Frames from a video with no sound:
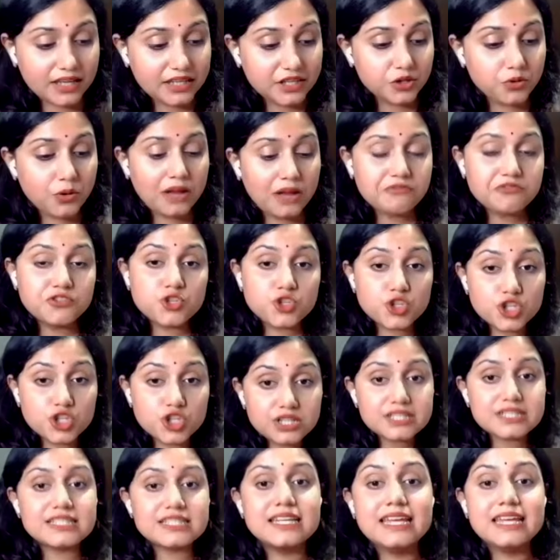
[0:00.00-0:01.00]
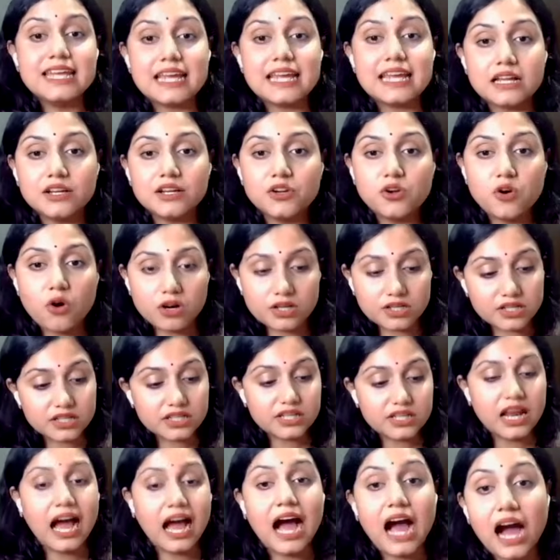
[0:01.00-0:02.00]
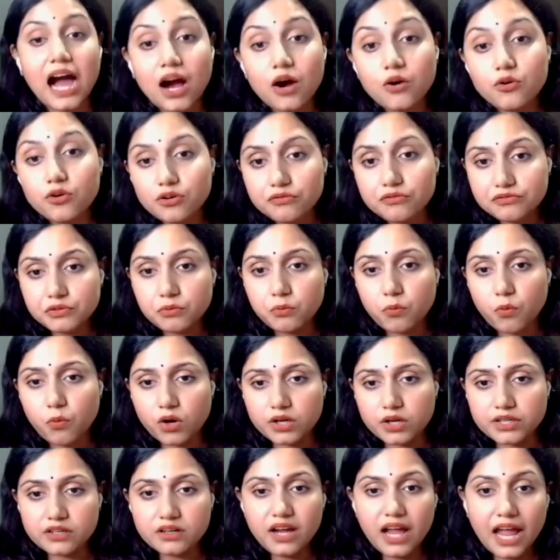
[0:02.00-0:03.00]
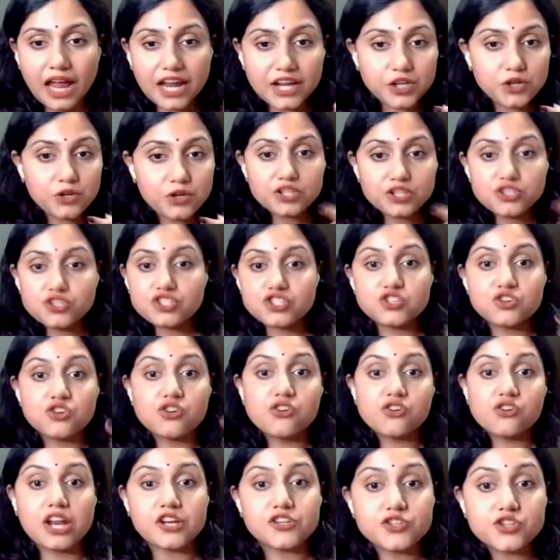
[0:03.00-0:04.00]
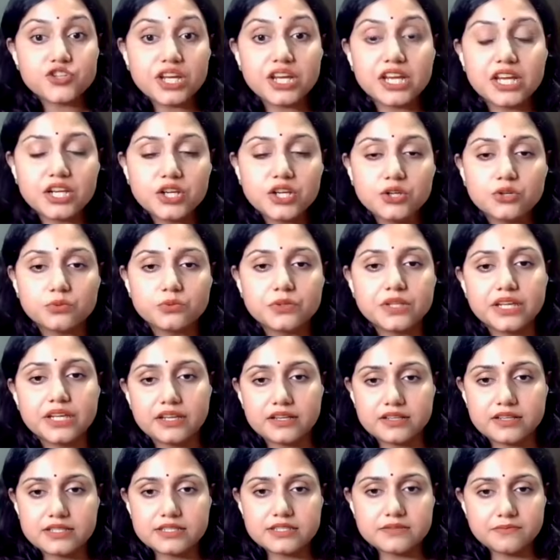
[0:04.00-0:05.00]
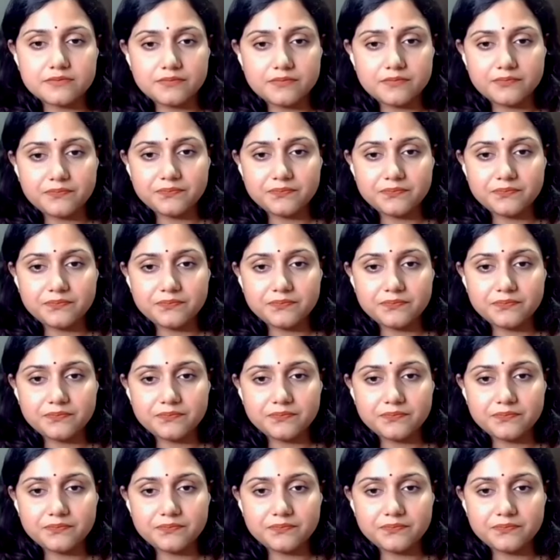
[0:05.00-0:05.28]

you have just gotten out of the water and you're just rushing into things.